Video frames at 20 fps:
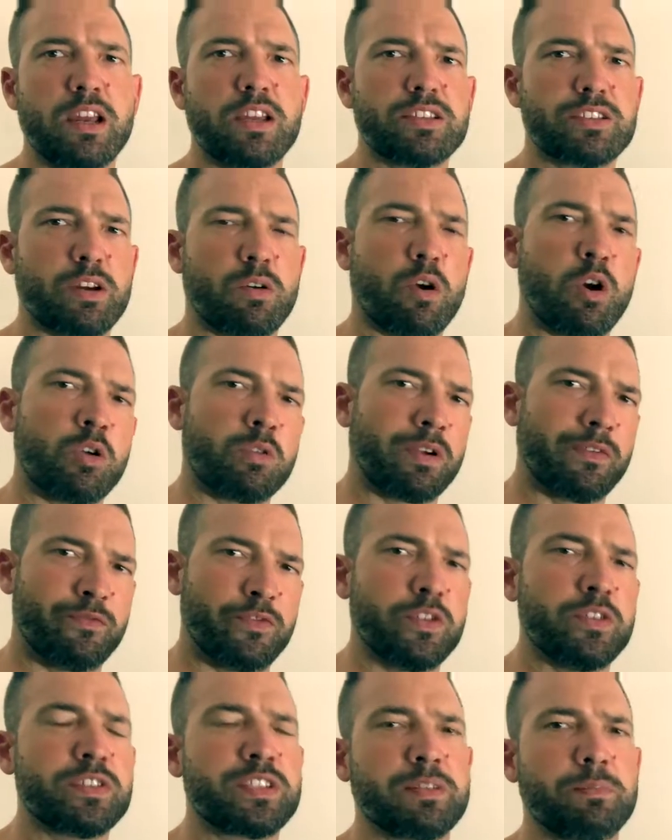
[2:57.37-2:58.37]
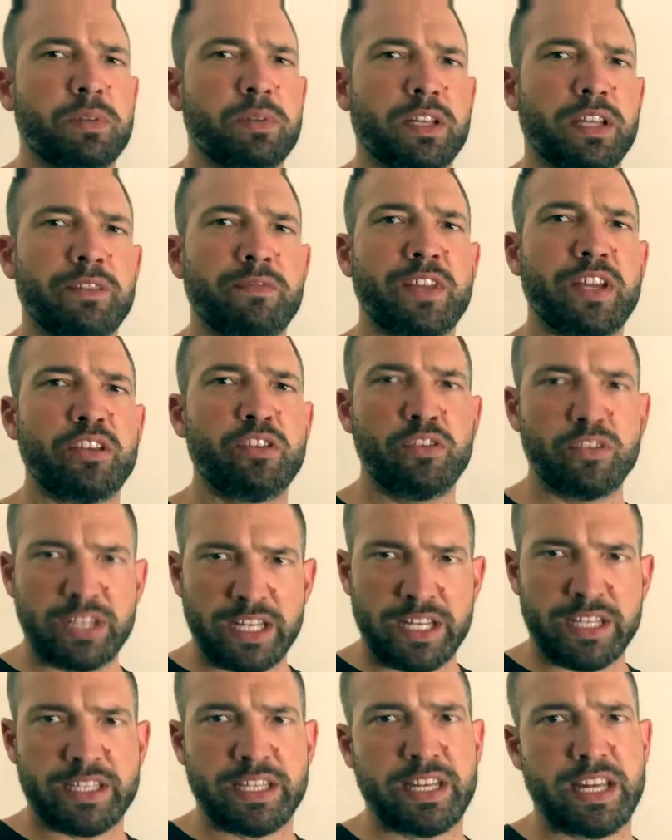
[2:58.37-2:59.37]
So I refuse to believe that you
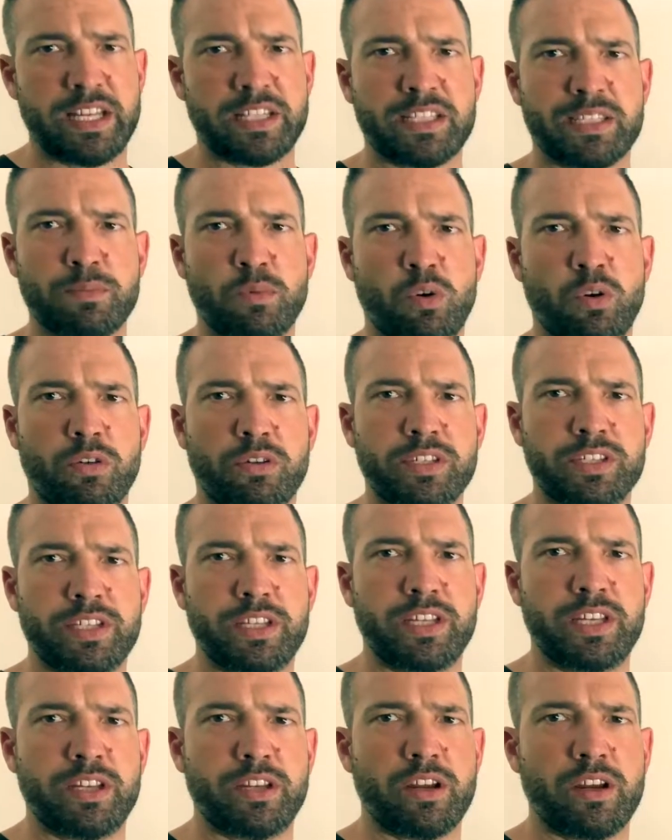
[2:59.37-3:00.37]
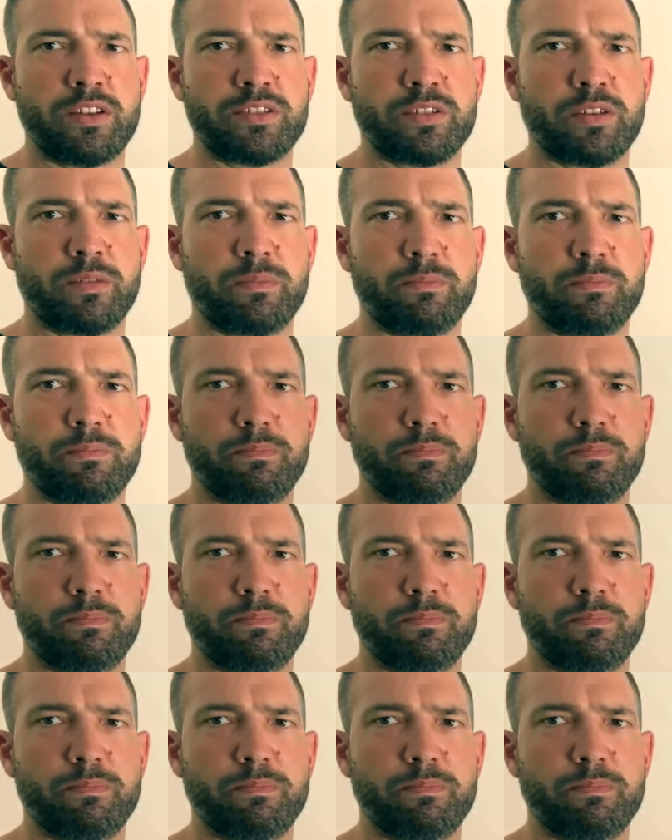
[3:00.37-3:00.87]
need to get smaller as the year goes on.